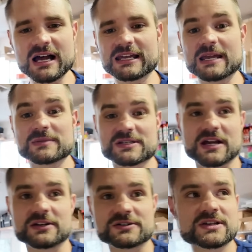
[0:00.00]
game
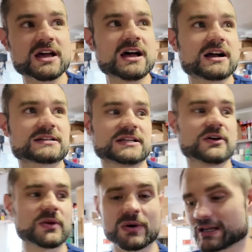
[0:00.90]
designers, because I
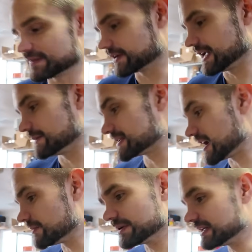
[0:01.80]
know they want to get their games
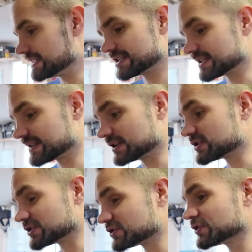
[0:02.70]
out, but there's
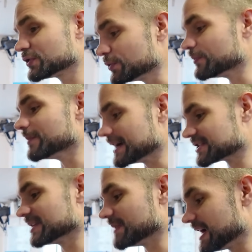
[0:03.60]
just too much,
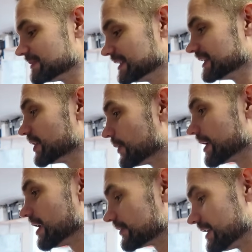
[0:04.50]
in my opinion,
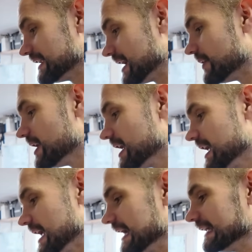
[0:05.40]
going on right now.
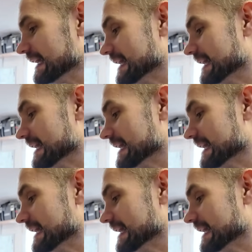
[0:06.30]
And